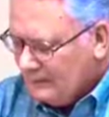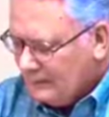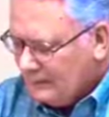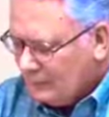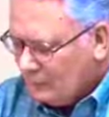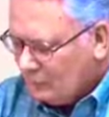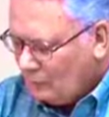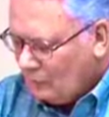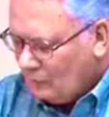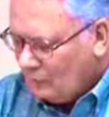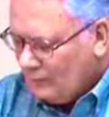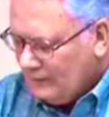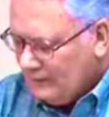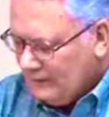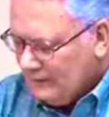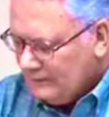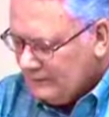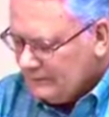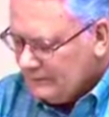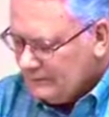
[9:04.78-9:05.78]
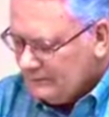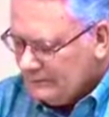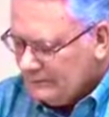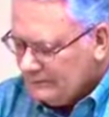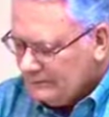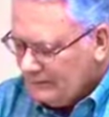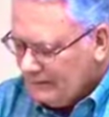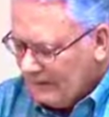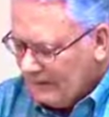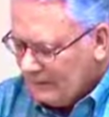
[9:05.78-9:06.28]
be glory
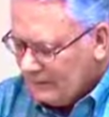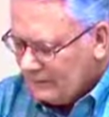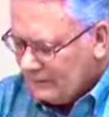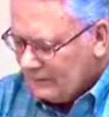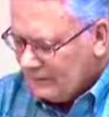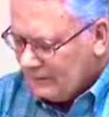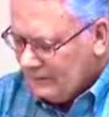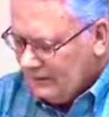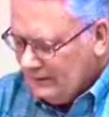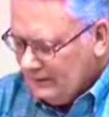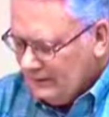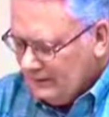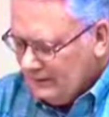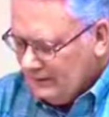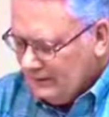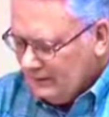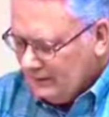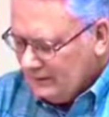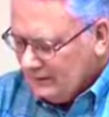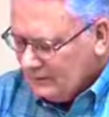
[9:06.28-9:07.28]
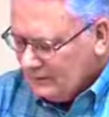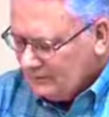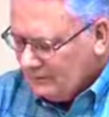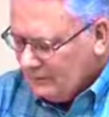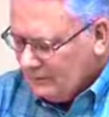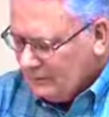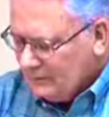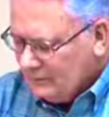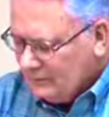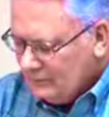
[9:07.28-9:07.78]
and majesty,
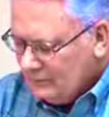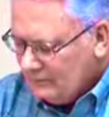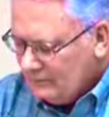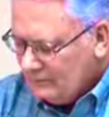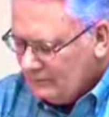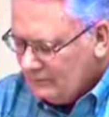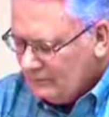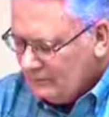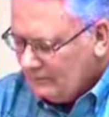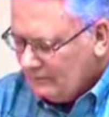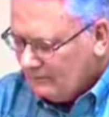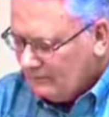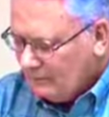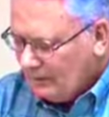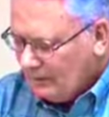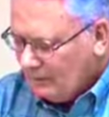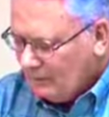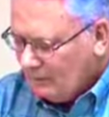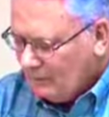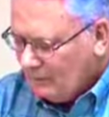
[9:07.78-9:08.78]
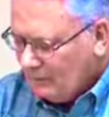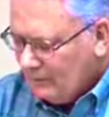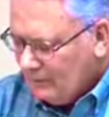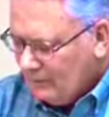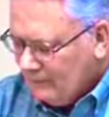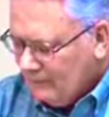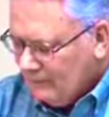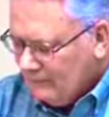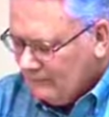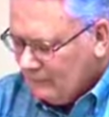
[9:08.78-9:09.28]
dominion and
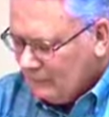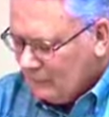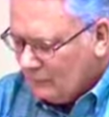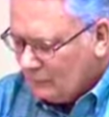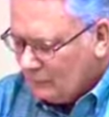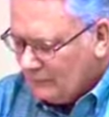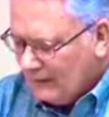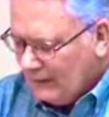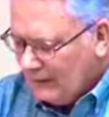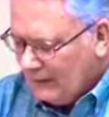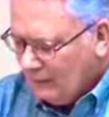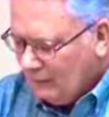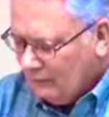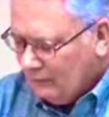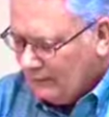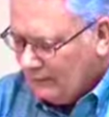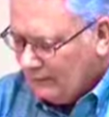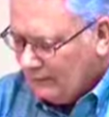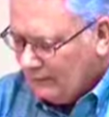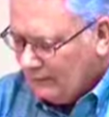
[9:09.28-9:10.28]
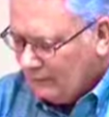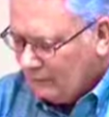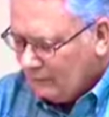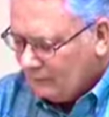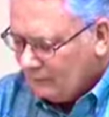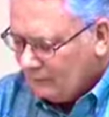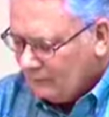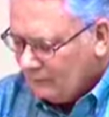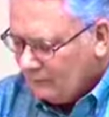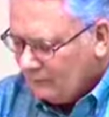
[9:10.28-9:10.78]
power, both now and
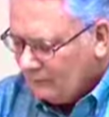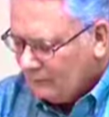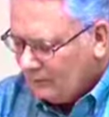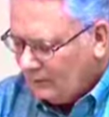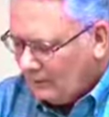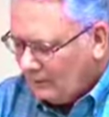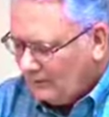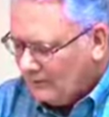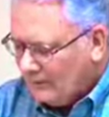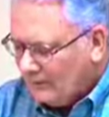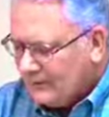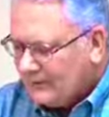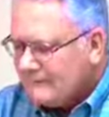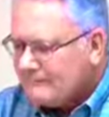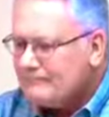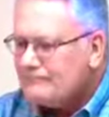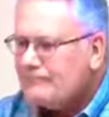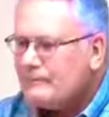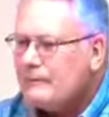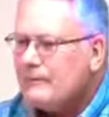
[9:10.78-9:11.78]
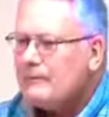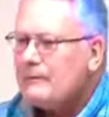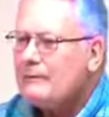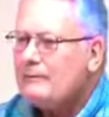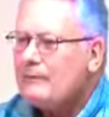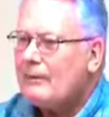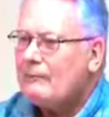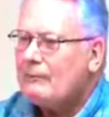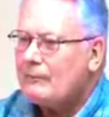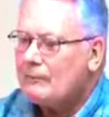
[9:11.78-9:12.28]
ever. Amen.
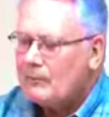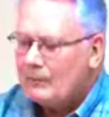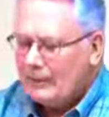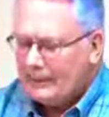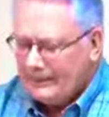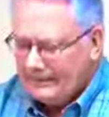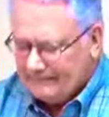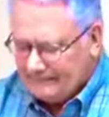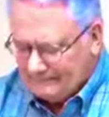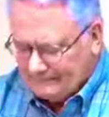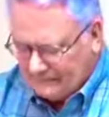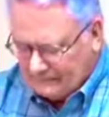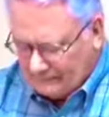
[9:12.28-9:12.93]
Let we pray.